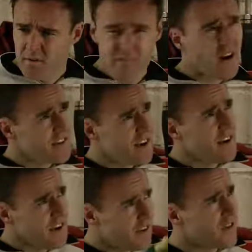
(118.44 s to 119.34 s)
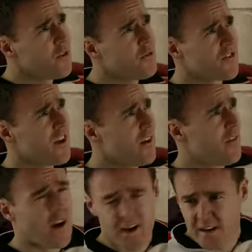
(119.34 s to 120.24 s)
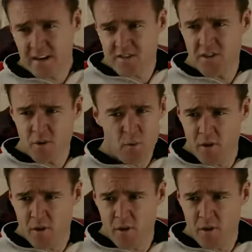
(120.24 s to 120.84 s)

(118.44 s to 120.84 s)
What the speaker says: If I say it needs a new steering rack, it needs a new one.